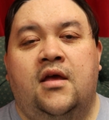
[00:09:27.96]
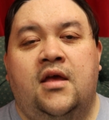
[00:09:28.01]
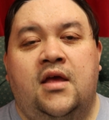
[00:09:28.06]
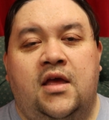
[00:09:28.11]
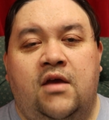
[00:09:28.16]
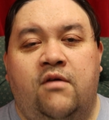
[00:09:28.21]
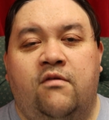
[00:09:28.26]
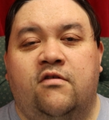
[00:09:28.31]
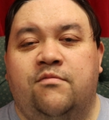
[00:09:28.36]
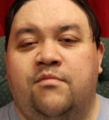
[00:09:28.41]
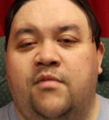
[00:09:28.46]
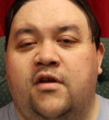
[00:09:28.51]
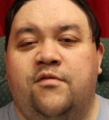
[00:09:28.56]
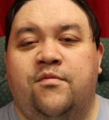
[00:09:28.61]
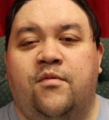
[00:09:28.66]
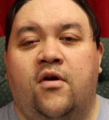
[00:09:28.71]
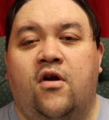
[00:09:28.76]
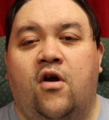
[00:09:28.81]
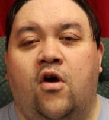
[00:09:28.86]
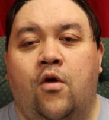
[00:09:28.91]
He was much
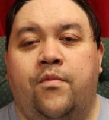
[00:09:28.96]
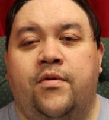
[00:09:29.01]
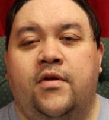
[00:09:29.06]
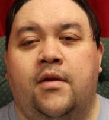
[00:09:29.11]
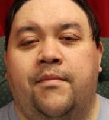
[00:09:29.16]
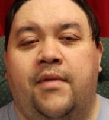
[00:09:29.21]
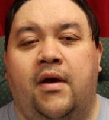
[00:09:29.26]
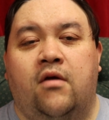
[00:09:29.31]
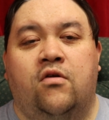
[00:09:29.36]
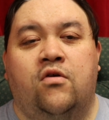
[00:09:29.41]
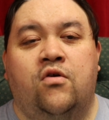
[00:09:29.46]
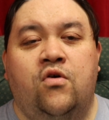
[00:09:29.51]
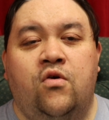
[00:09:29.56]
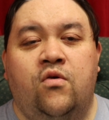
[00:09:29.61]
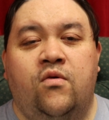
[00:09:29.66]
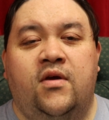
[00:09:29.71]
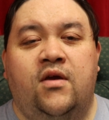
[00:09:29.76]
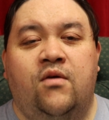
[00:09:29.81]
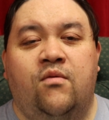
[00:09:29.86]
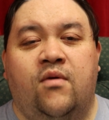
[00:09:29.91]
more open about
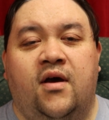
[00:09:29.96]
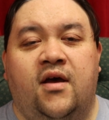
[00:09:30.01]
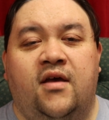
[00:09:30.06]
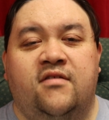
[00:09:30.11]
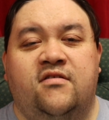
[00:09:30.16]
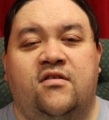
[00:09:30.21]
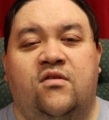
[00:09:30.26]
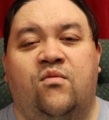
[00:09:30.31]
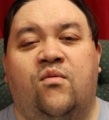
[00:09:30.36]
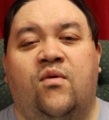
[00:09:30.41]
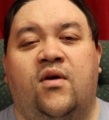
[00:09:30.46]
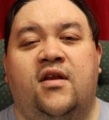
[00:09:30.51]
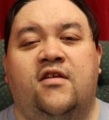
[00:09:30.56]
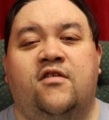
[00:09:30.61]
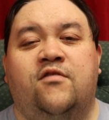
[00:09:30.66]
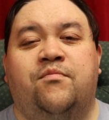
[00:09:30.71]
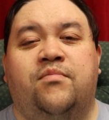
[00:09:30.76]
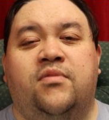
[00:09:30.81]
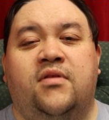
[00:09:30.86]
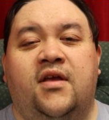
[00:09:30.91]
who he was and what
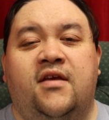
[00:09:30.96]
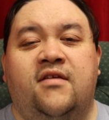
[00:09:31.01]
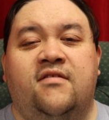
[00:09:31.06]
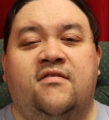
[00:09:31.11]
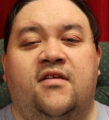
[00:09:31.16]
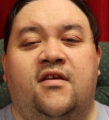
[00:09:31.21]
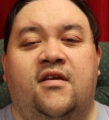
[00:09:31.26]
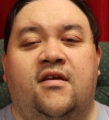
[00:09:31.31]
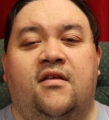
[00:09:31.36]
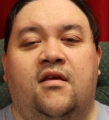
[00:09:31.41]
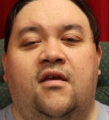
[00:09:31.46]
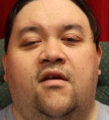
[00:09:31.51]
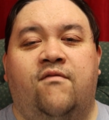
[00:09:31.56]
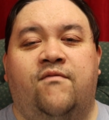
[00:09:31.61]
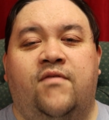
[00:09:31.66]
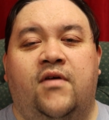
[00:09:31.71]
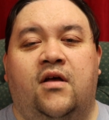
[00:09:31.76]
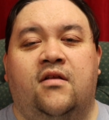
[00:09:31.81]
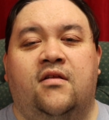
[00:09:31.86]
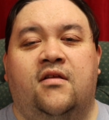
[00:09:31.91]
his place he
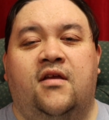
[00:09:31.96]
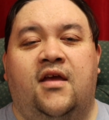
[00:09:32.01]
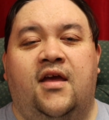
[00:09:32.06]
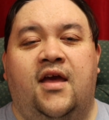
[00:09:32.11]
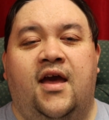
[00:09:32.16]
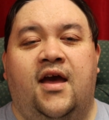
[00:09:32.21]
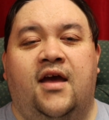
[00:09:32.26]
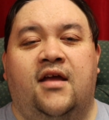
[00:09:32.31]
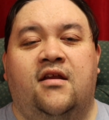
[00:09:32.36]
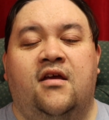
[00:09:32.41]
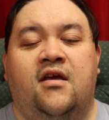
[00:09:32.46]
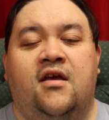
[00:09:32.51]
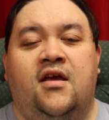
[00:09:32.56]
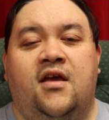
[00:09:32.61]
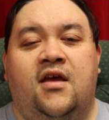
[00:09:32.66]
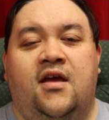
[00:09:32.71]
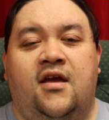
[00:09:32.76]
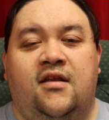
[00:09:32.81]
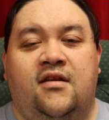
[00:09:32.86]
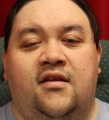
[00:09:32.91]
felt he had
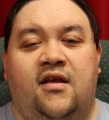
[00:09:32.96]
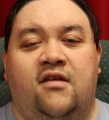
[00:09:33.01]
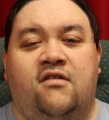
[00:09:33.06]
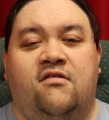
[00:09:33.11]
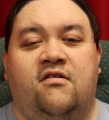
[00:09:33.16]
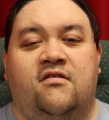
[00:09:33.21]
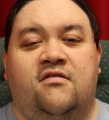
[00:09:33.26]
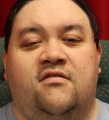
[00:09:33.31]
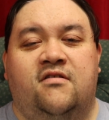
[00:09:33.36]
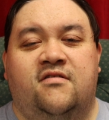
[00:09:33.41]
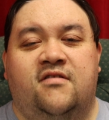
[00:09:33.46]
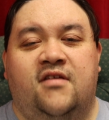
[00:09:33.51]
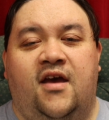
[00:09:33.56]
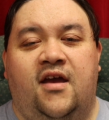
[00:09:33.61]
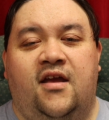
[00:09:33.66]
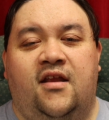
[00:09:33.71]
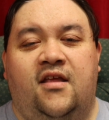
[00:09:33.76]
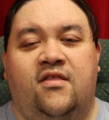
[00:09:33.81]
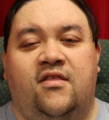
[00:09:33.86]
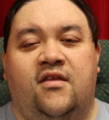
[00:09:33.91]
in nature and
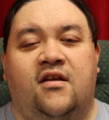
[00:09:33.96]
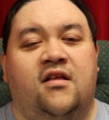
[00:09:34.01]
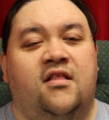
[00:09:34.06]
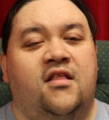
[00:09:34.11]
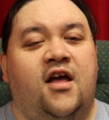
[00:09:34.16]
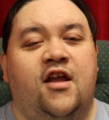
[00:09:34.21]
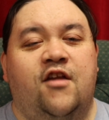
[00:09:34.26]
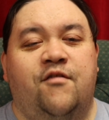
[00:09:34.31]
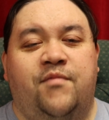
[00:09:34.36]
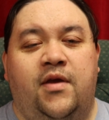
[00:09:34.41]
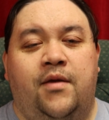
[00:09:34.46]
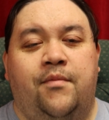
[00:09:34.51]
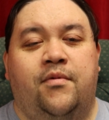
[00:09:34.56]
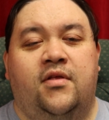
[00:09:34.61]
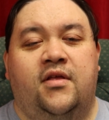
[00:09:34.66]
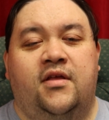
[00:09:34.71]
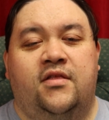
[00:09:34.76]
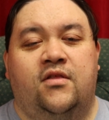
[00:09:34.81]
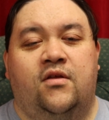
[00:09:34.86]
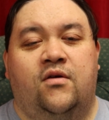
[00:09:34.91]
society than a lot of
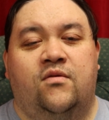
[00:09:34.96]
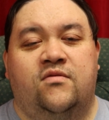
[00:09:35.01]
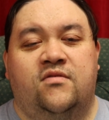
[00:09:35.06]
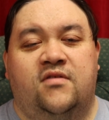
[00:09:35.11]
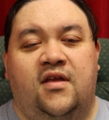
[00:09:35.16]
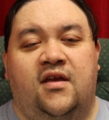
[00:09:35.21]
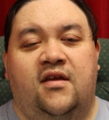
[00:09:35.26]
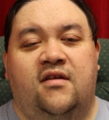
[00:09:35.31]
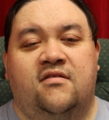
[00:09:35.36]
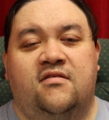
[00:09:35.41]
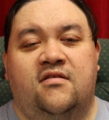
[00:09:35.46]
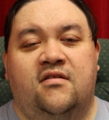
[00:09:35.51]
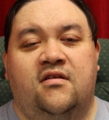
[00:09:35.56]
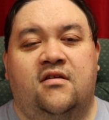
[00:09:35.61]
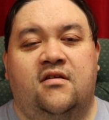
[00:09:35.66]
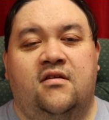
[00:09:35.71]
people in those days.